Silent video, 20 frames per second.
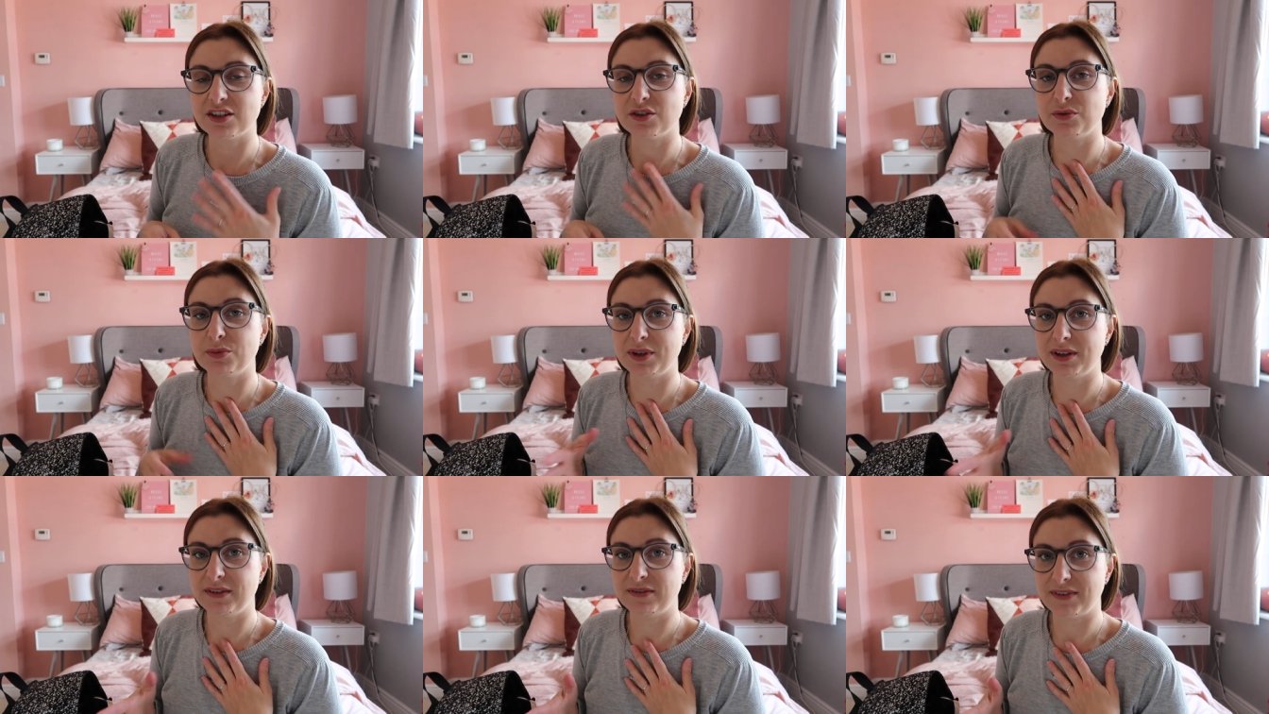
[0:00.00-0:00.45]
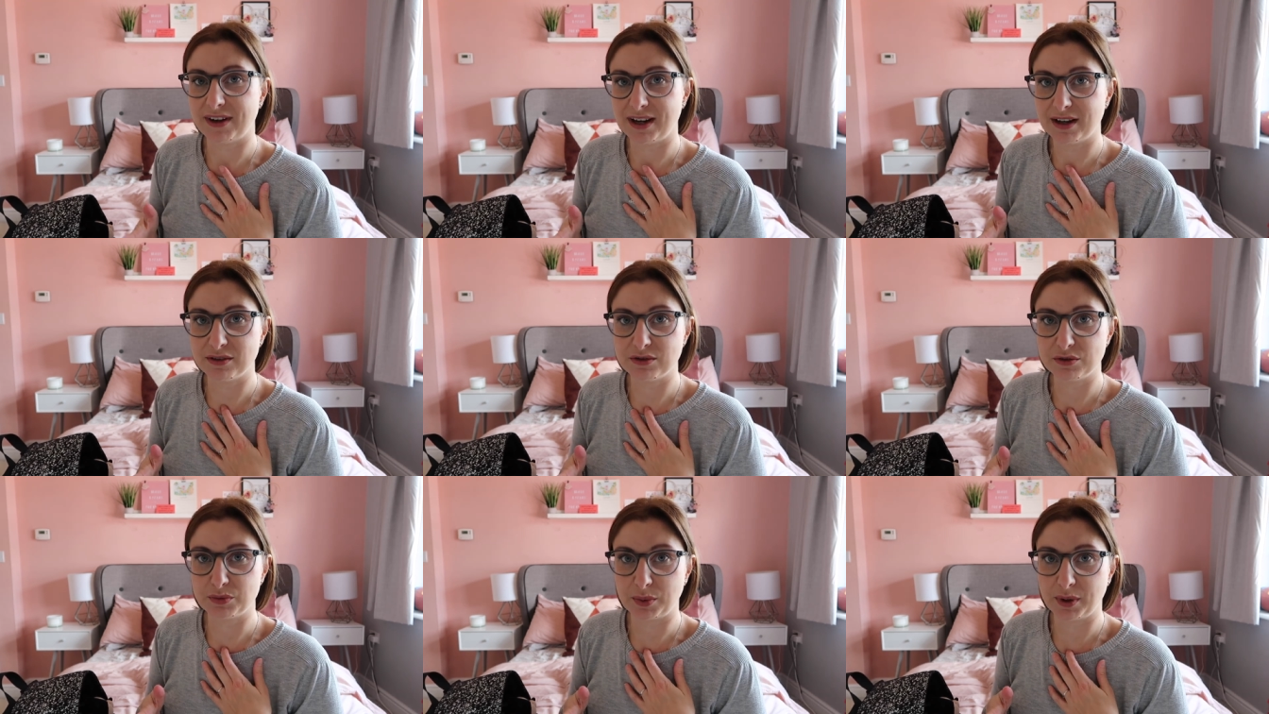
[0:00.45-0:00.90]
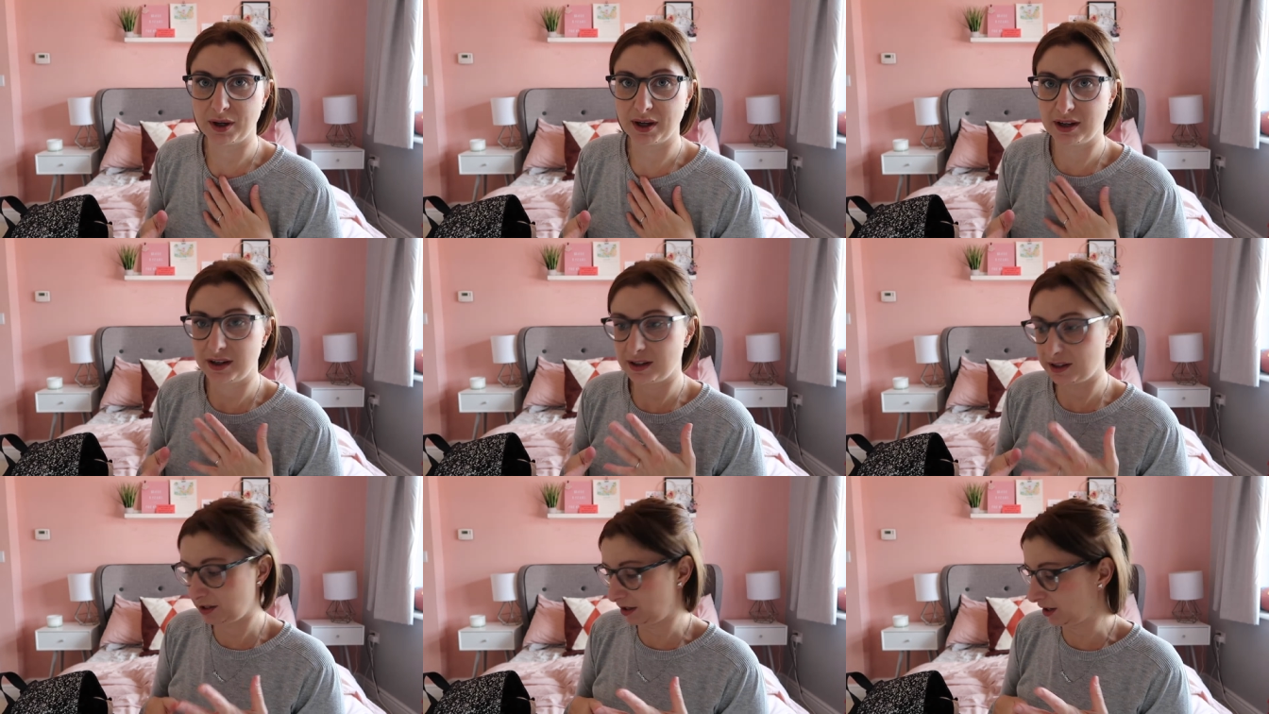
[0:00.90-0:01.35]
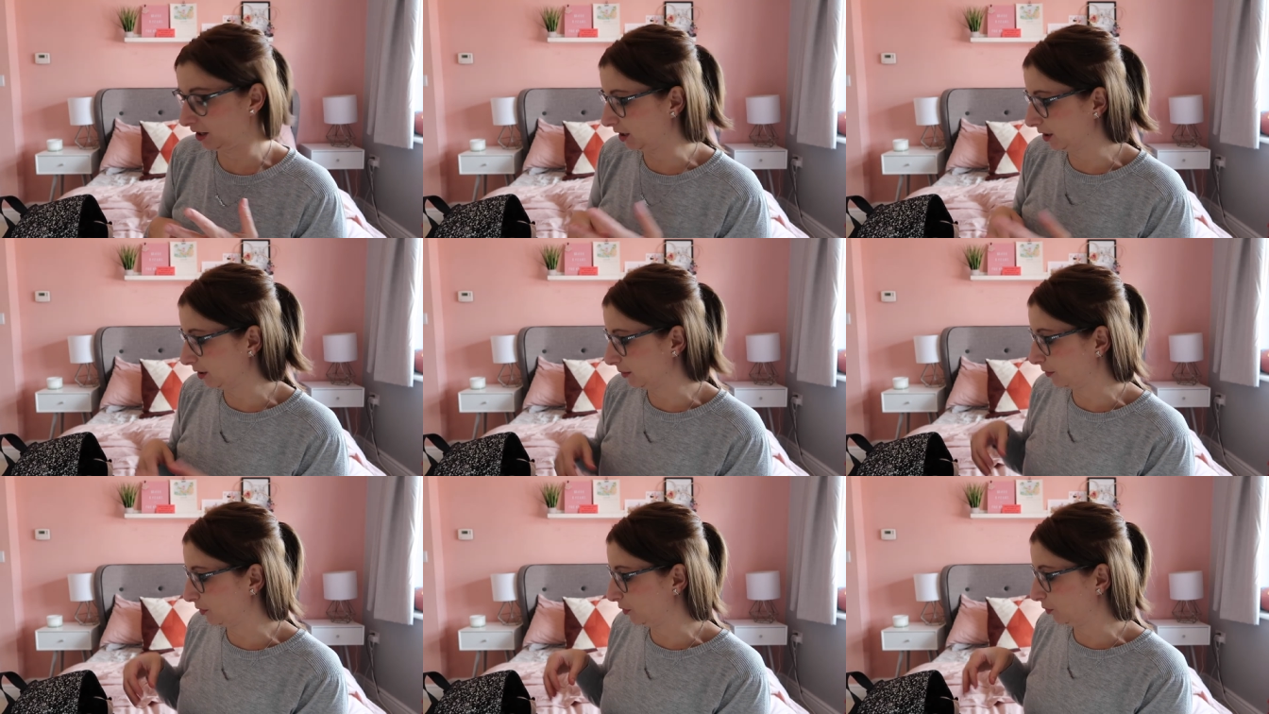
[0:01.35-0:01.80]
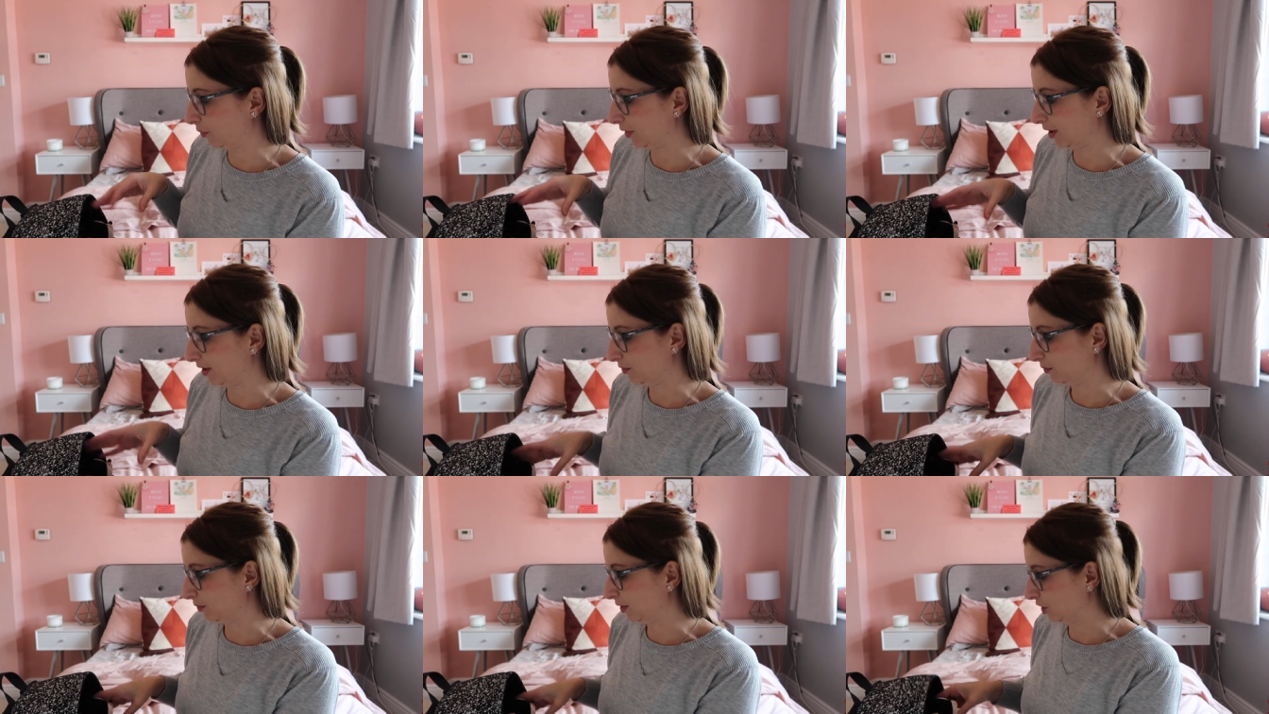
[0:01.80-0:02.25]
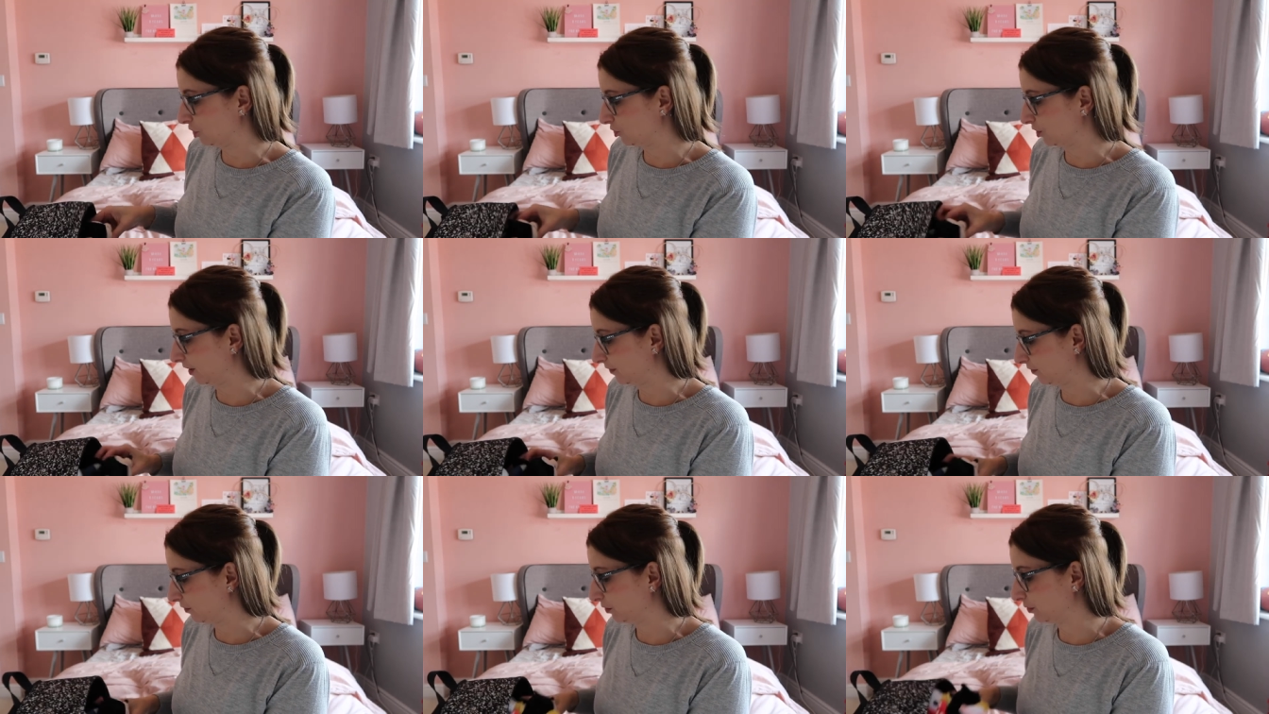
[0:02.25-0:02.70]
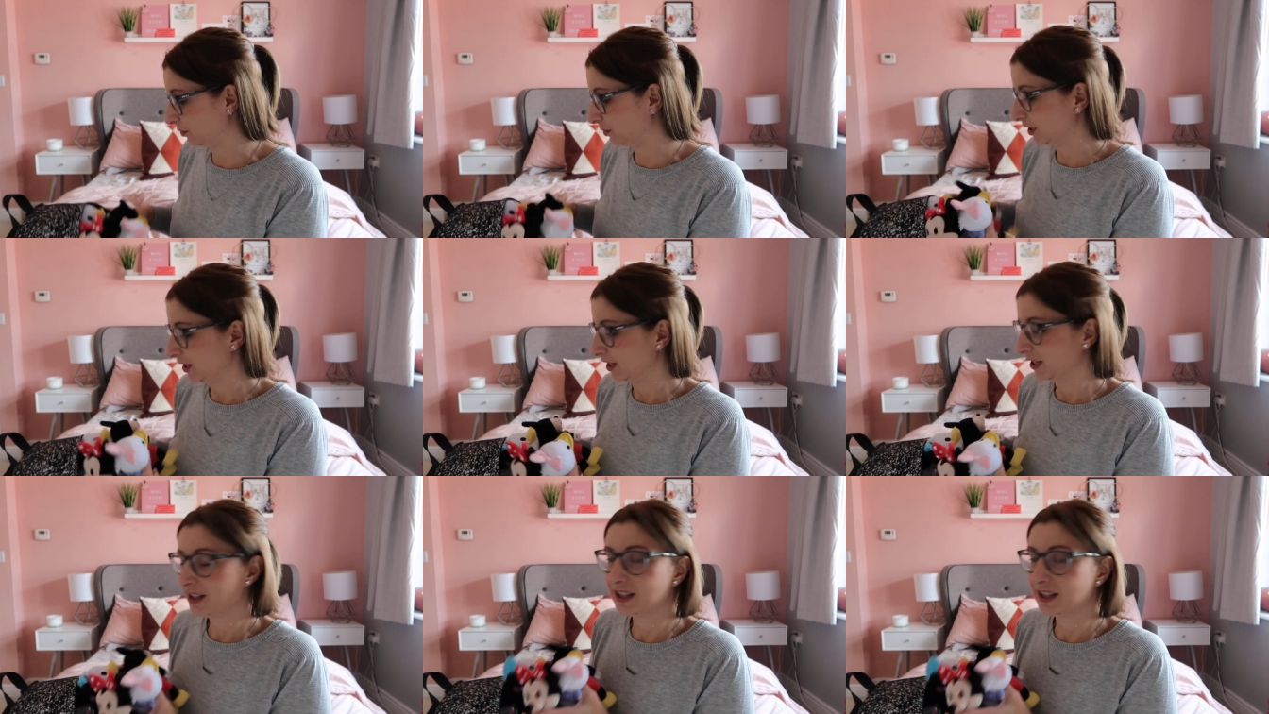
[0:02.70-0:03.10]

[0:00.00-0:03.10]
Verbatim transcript: that we found work when we travel.